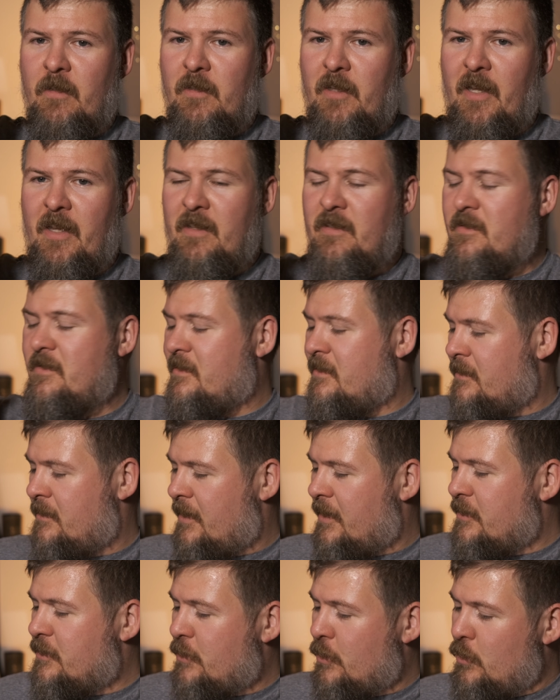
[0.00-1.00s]
lens
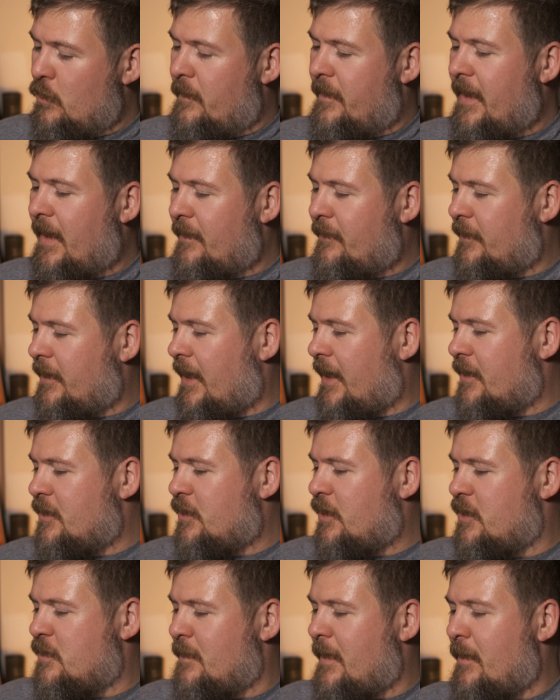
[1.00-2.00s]
and two of that flash
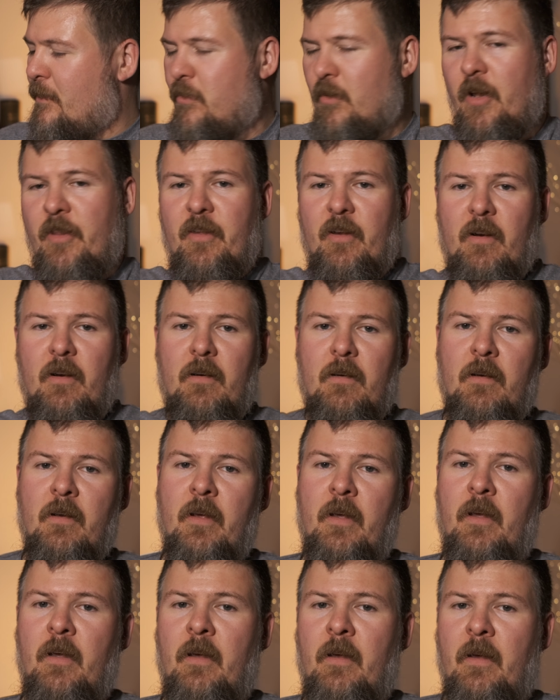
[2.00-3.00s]
because my brother
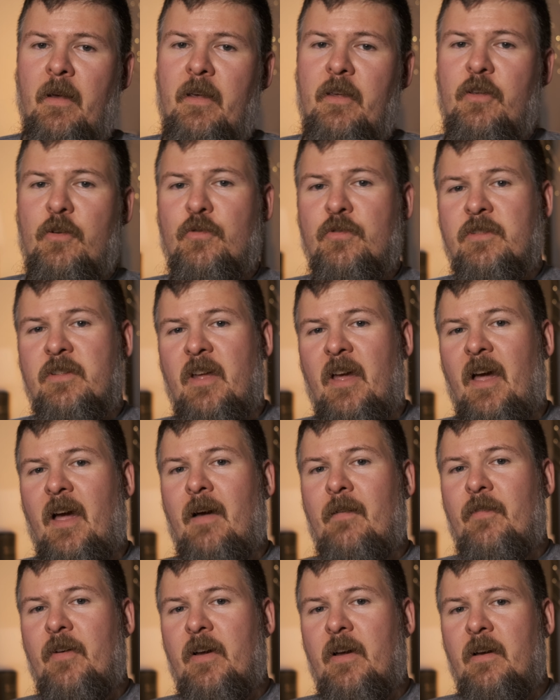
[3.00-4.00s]
used to
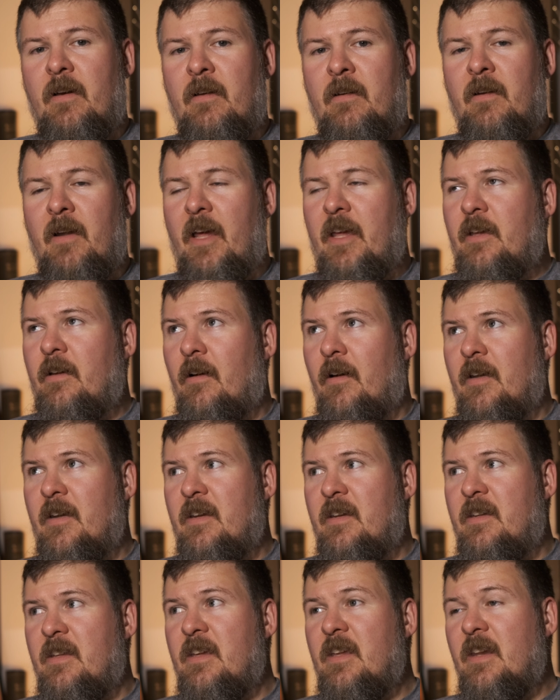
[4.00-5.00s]
have a Nikon
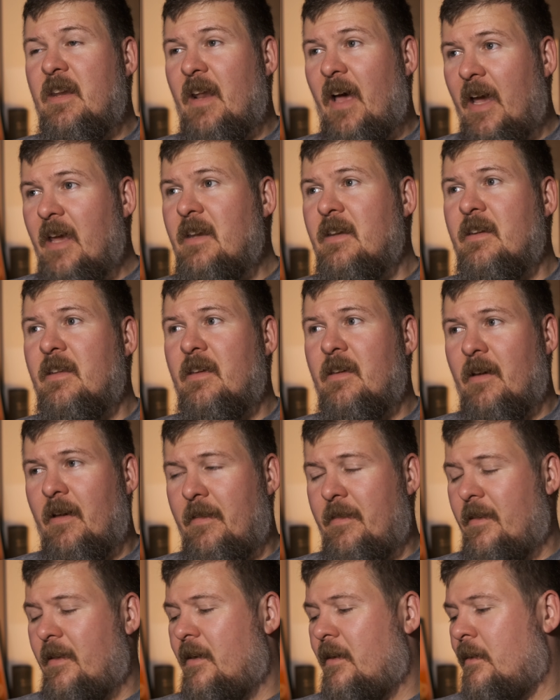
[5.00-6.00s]
D90, I
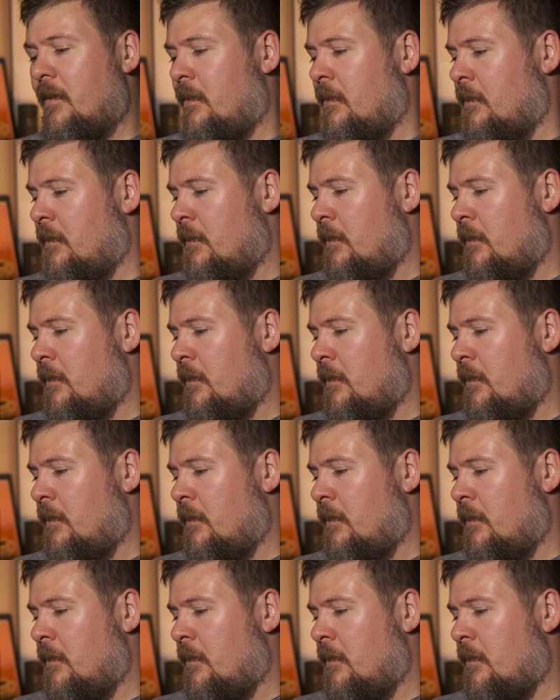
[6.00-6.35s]
think,